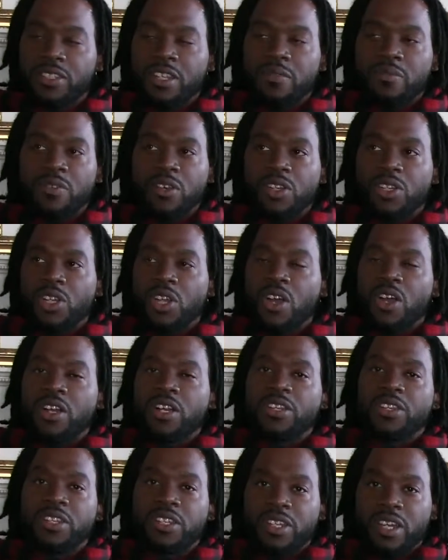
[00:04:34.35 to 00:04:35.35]
Some are
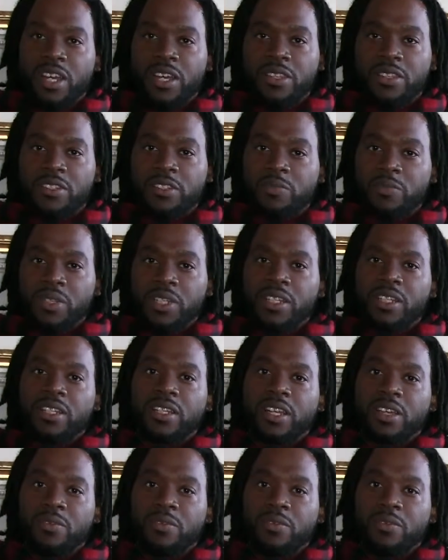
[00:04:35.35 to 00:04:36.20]
longer than others. But